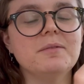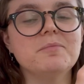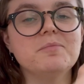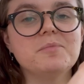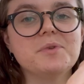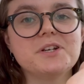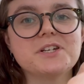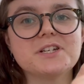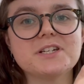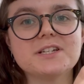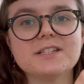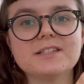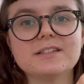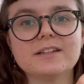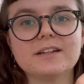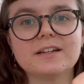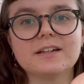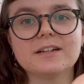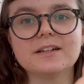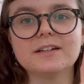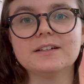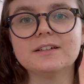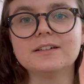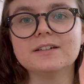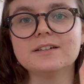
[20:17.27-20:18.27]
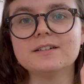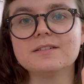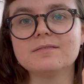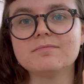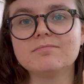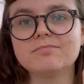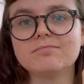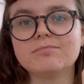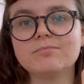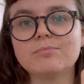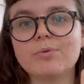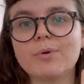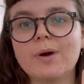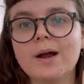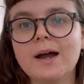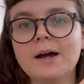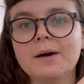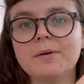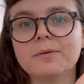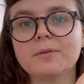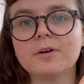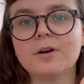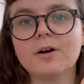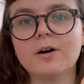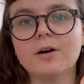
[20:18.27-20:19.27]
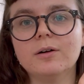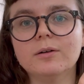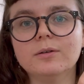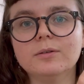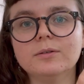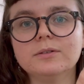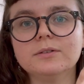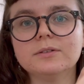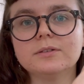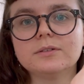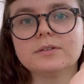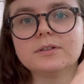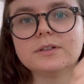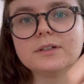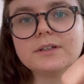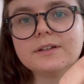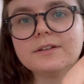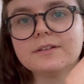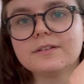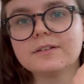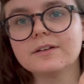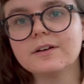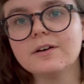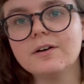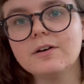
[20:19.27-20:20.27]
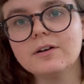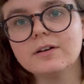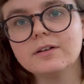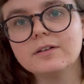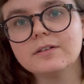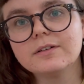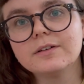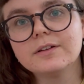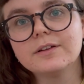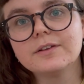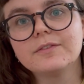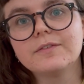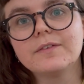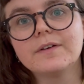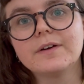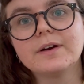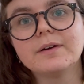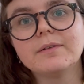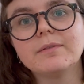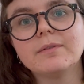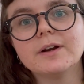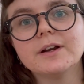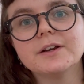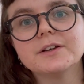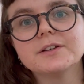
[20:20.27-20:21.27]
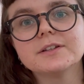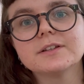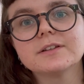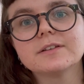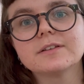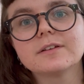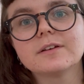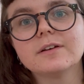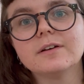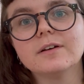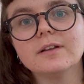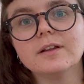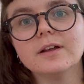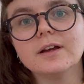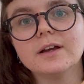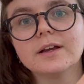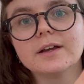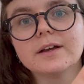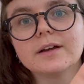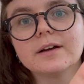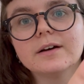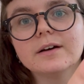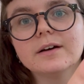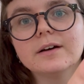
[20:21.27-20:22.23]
which is like a brown gold, and it's very rich. It's got like